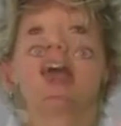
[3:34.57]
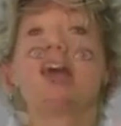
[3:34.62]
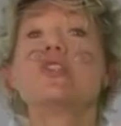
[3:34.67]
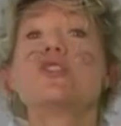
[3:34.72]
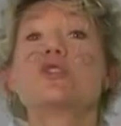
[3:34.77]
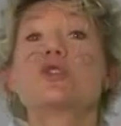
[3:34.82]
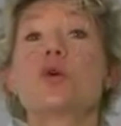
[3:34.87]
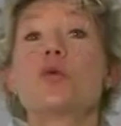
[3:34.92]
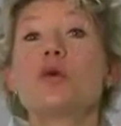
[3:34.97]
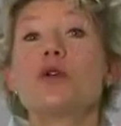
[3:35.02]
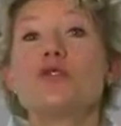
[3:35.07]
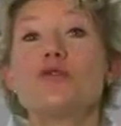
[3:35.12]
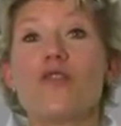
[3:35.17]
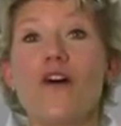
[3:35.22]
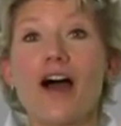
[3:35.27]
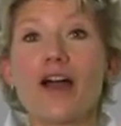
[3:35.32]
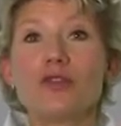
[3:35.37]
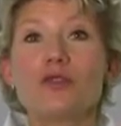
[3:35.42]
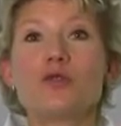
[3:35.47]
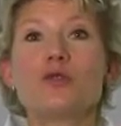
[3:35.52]
And so we
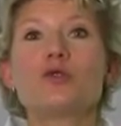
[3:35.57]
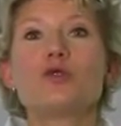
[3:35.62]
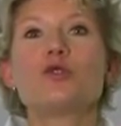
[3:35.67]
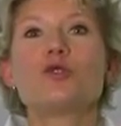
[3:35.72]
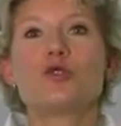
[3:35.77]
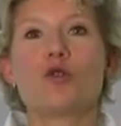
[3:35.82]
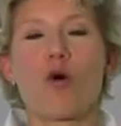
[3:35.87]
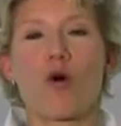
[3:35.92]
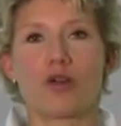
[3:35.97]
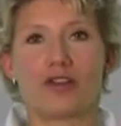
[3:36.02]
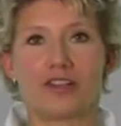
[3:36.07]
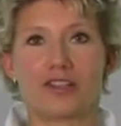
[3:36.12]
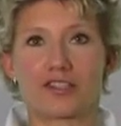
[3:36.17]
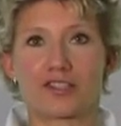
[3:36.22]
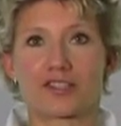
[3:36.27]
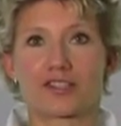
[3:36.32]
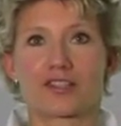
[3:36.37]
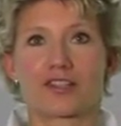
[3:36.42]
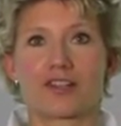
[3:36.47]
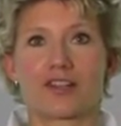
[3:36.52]
invite you to join
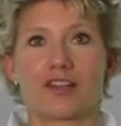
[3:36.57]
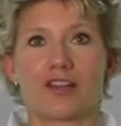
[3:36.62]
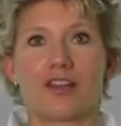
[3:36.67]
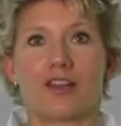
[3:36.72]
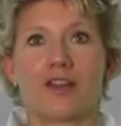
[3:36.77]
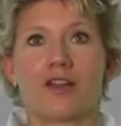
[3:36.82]
us,